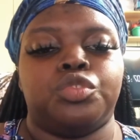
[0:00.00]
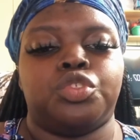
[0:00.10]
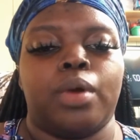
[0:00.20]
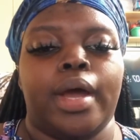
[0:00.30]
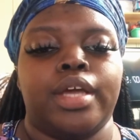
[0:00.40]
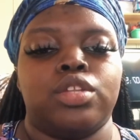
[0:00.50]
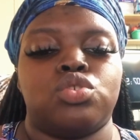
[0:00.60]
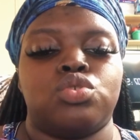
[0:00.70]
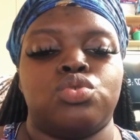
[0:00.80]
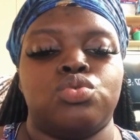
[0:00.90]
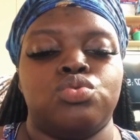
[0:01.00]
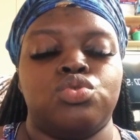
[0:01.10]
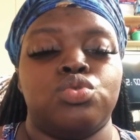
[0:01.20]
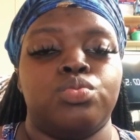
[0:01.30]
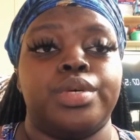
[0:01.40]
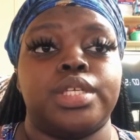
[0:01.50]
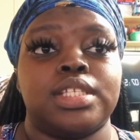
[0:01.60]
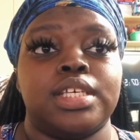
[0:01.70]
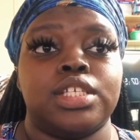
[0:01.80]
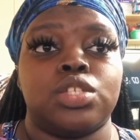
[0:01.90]
trying to do
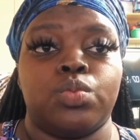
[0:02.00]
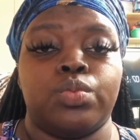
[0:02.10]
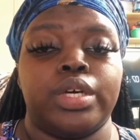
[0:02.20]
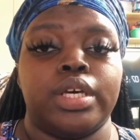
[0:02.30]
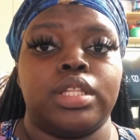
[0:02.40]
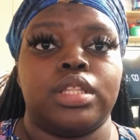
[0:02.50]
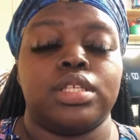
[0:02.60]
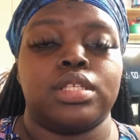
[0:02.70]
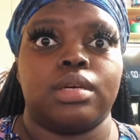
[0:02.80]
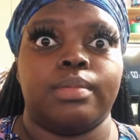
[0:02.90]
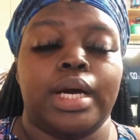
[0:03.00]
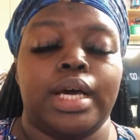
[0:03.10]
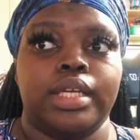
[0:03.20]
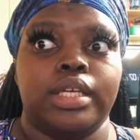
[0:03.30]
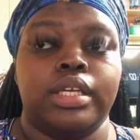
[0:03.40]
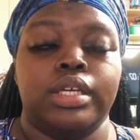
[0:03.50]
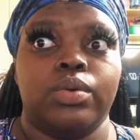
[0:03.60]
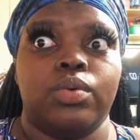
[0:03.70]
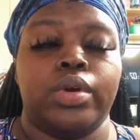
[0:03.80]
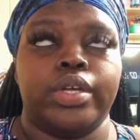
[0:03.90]
business with somebody,
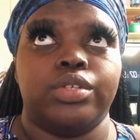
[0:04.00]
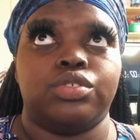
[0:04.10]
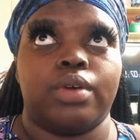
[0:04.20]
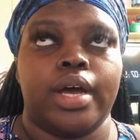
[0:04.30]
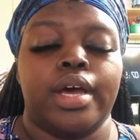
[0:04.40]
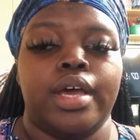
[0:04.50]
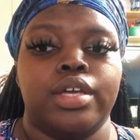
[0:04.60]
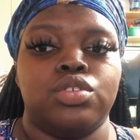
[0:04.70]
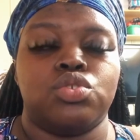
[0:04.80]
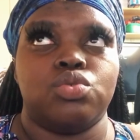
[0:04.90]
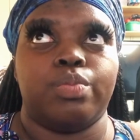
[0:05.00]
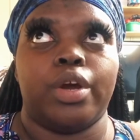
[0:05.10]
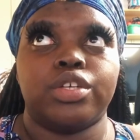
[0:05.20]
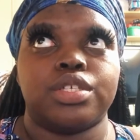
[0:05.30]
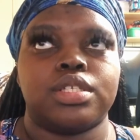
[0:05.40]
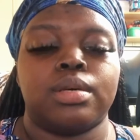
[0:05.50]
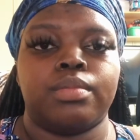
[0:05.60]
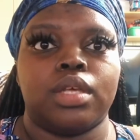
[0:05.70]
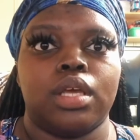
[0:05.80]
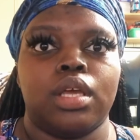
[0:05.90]
or you're trying to purchase
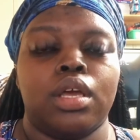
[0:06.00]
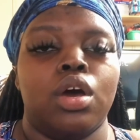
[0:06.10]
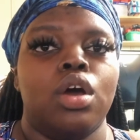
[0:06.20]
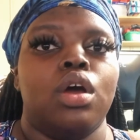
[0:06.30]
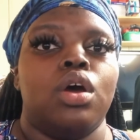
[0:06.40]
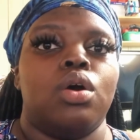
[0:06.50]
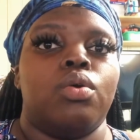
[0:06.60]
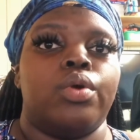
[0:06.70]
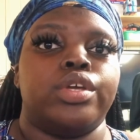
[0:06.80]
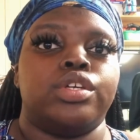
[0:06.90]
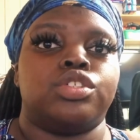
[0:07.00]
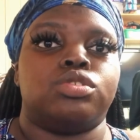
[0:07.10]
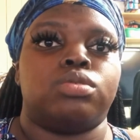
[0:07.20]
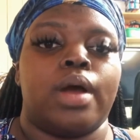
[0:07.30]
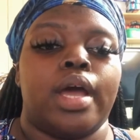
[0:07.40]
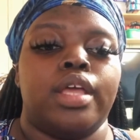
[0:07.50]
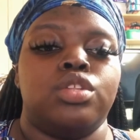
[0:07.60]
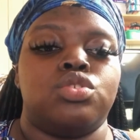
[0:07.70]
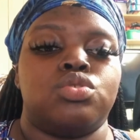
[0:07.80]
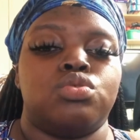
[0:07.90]
something, or you're
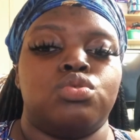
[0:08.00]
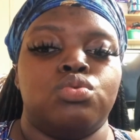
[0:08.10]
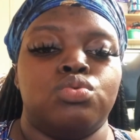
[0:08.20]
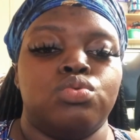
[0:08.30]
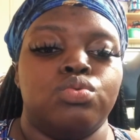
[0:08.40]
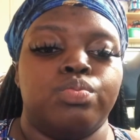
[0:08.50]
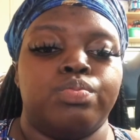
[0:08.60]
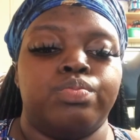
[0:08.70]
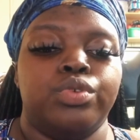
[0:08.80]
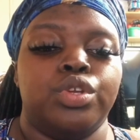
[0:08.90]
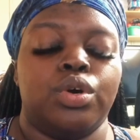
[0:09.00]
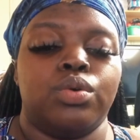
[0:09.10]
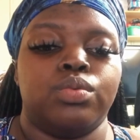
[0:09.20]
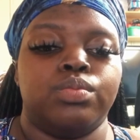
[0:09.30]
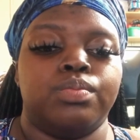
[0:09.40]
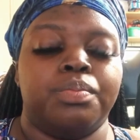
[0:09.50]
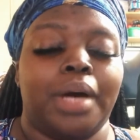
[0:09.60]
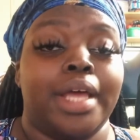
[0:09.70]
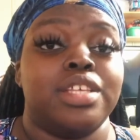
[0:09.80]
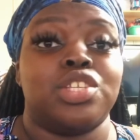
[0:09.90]
trying to
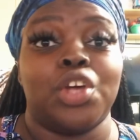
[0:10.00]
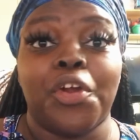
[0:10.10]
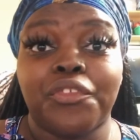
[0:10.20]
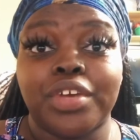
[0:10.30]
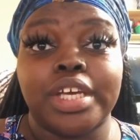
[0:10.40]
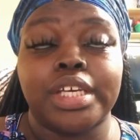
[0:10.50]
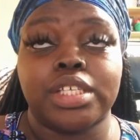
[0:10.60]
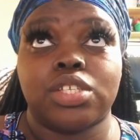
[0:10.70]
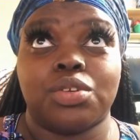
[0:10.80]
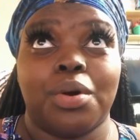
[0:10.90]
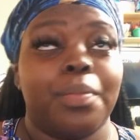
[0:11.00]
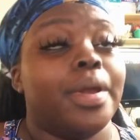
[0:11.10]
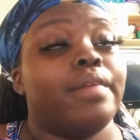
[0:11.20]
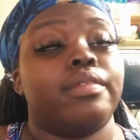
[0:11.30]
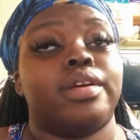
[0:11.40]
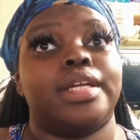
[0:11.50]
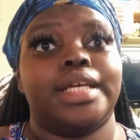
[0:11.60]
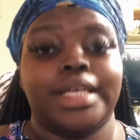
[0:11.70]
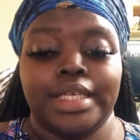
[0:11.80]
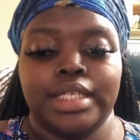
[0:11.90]
buy a service, or whatever it
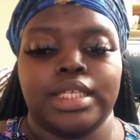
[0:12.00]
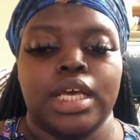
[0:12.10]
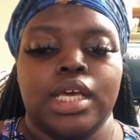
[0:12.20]
is.